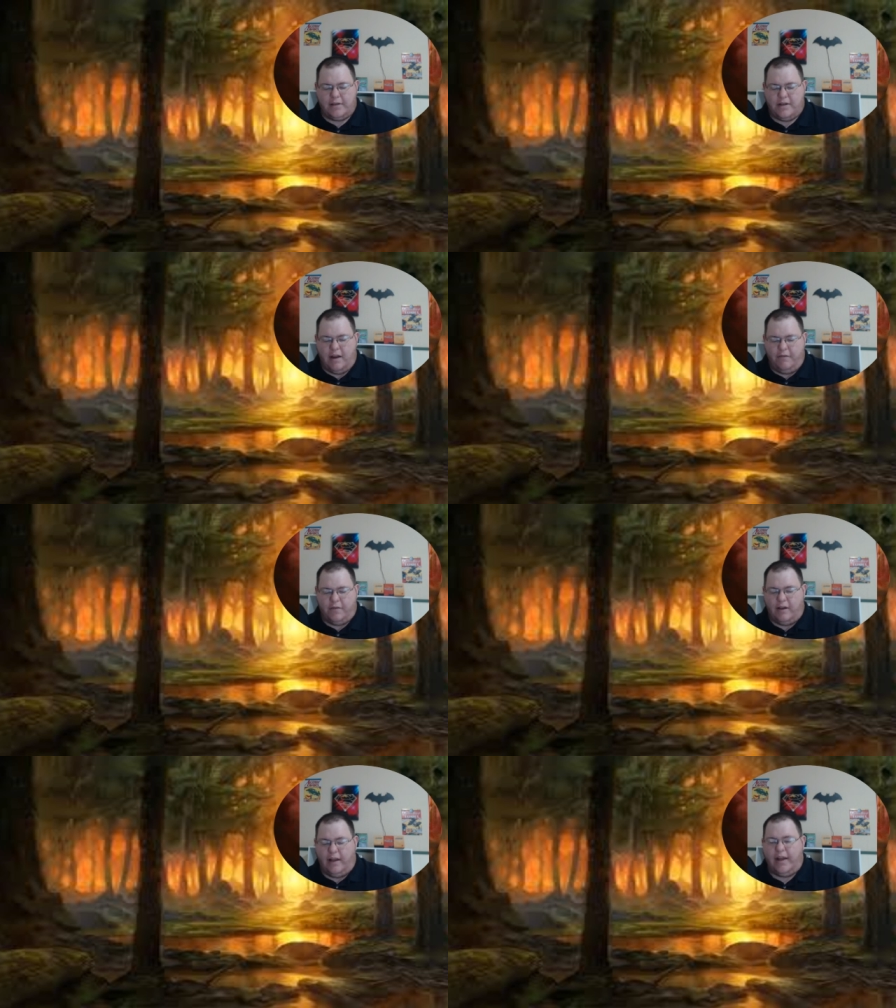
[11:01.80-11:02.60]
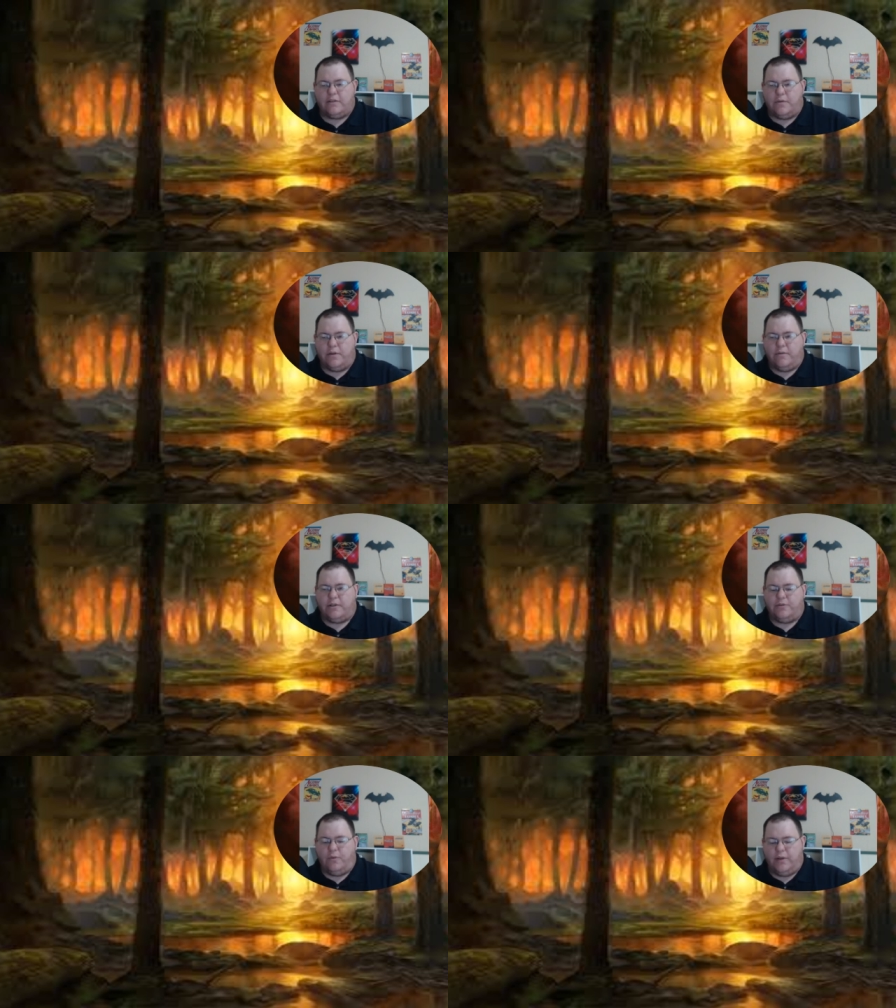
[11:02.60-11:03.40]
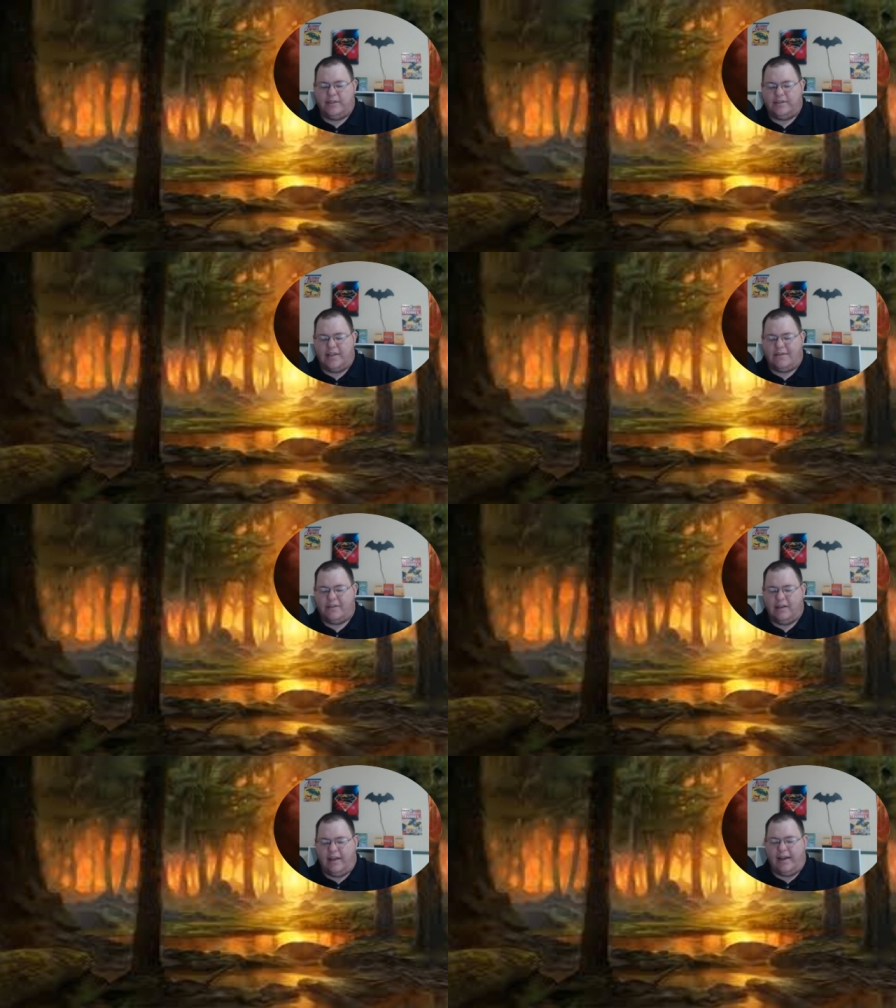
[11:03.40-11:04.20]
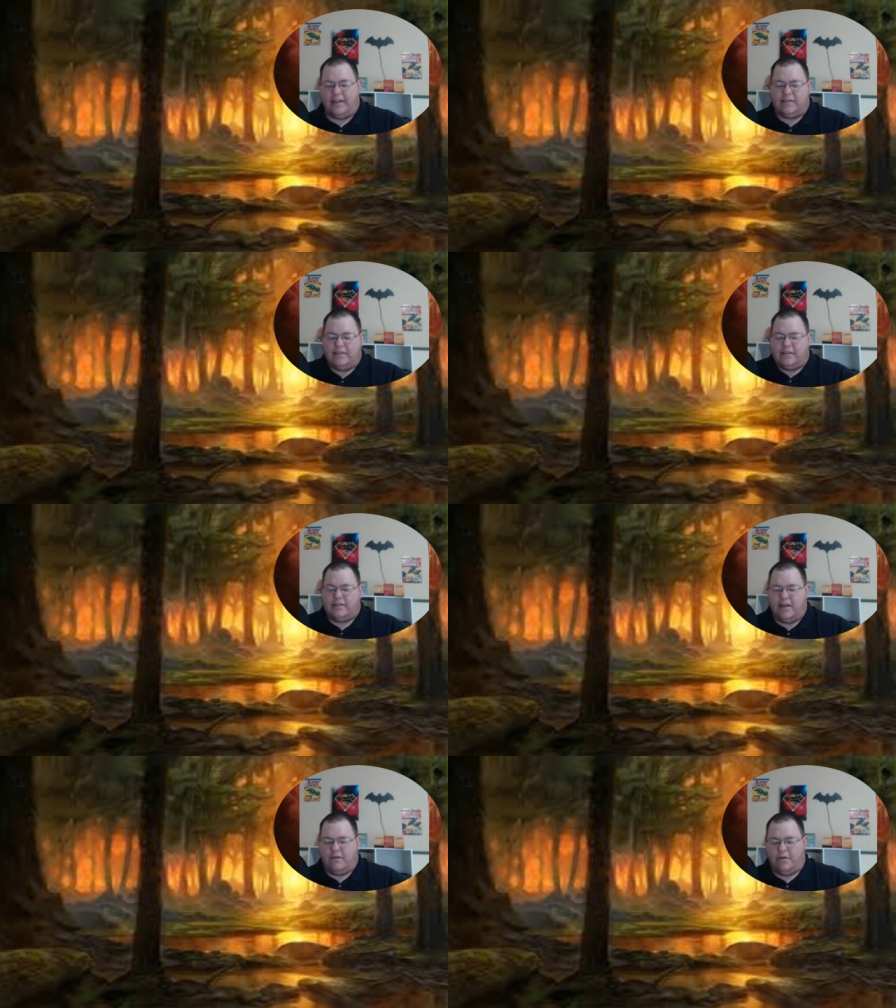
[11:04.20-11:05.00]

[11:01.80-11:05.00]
Now for the lands, we're going to run 27 lands in this deck.